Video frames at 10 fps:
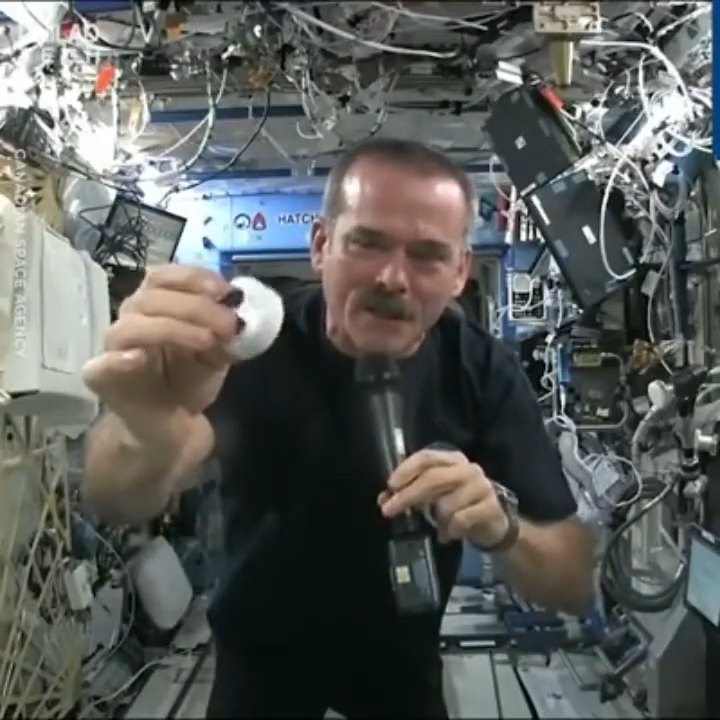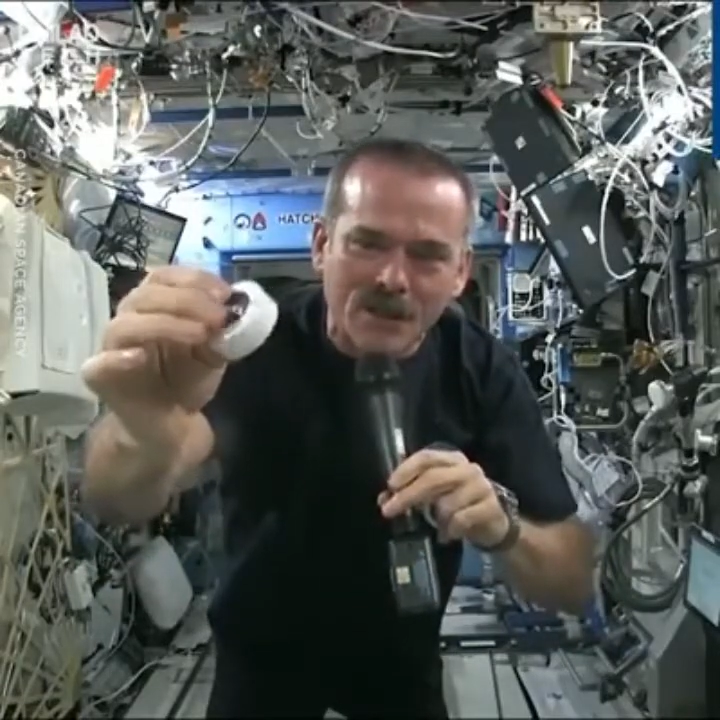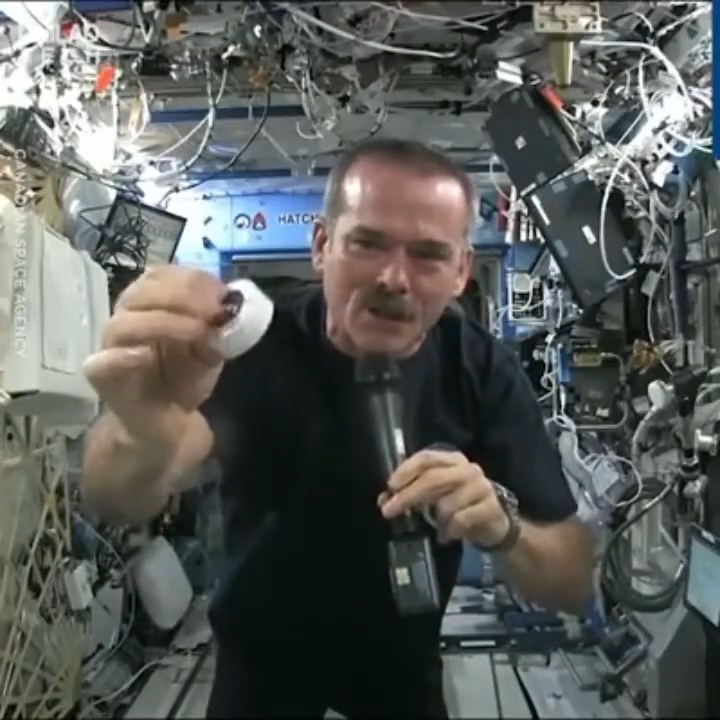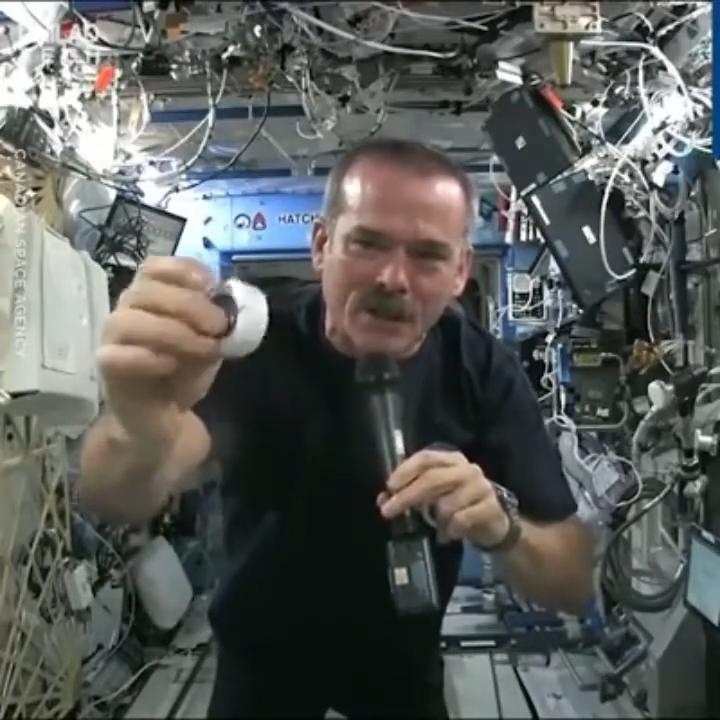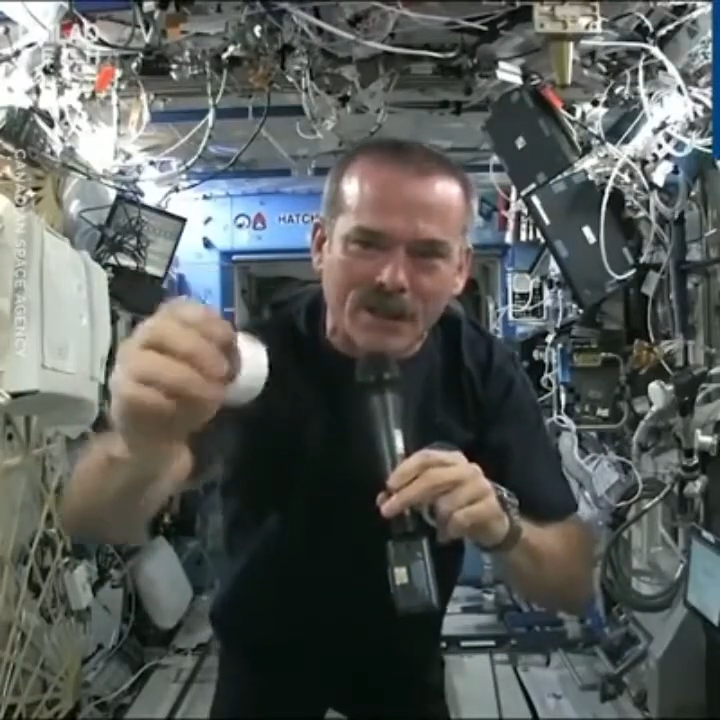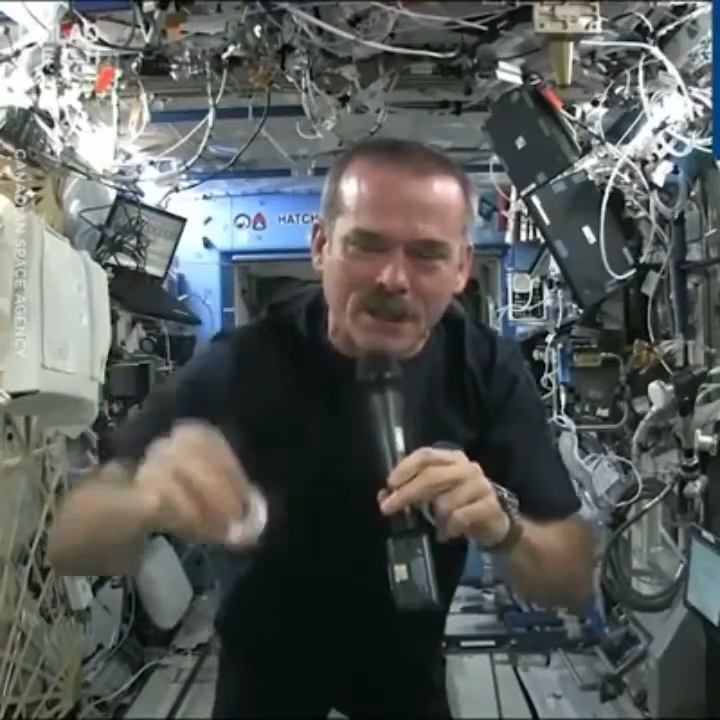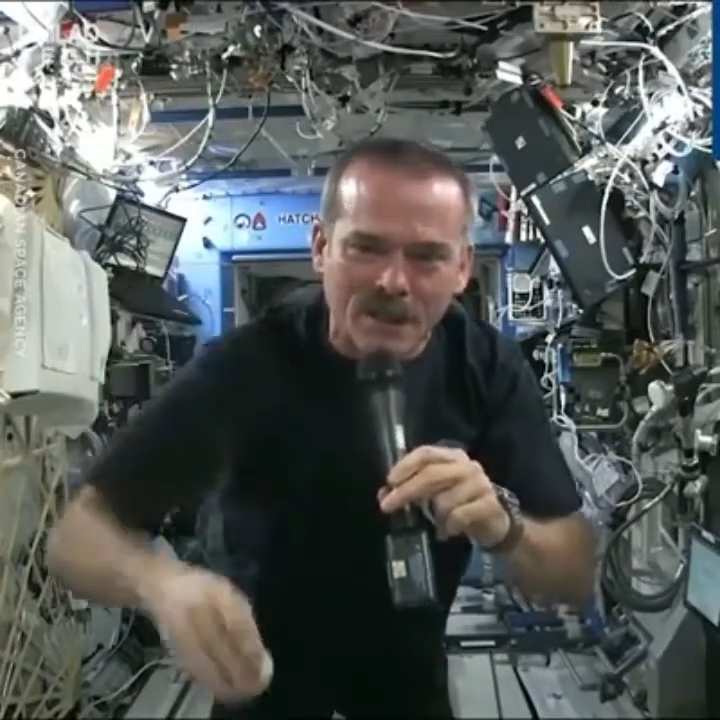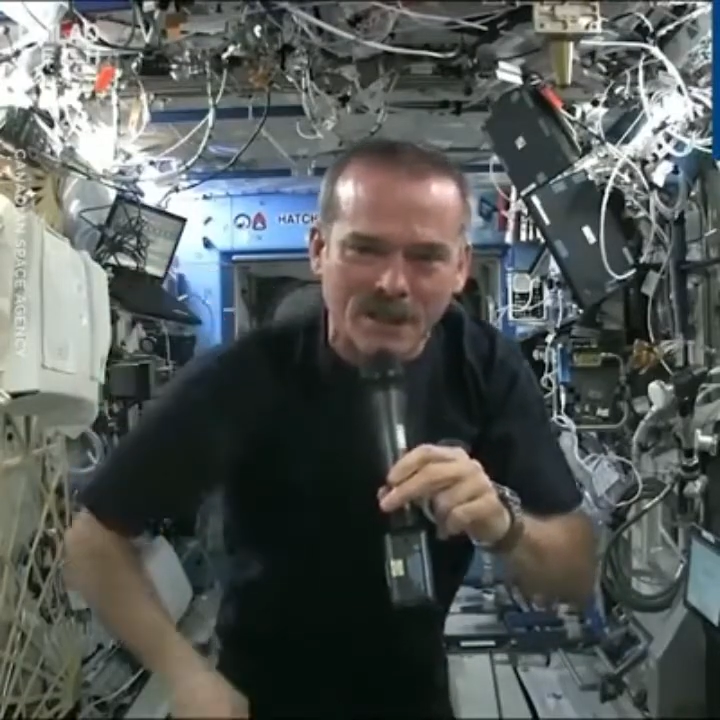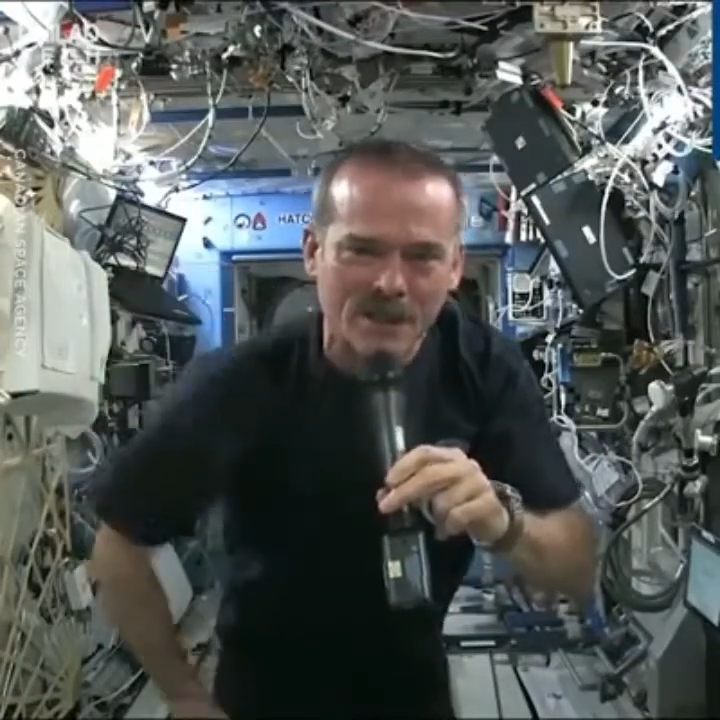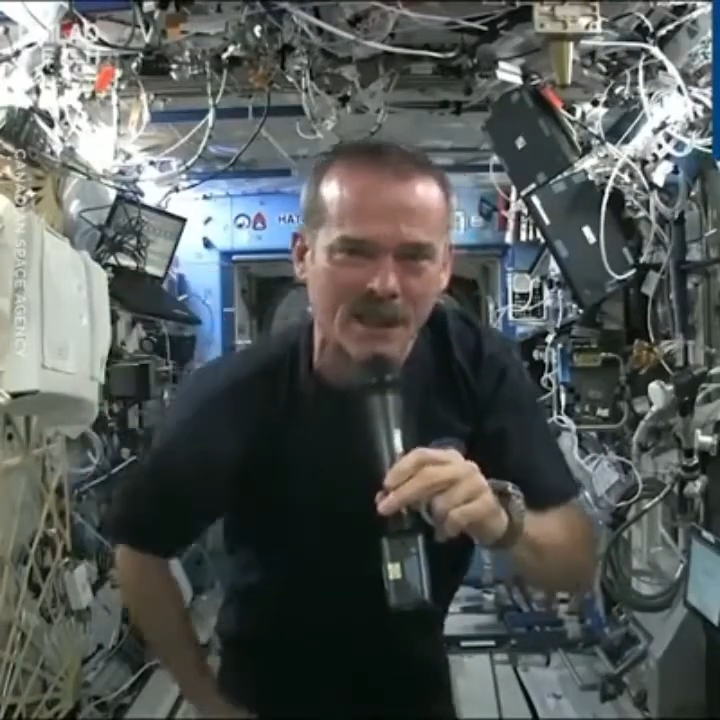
so that it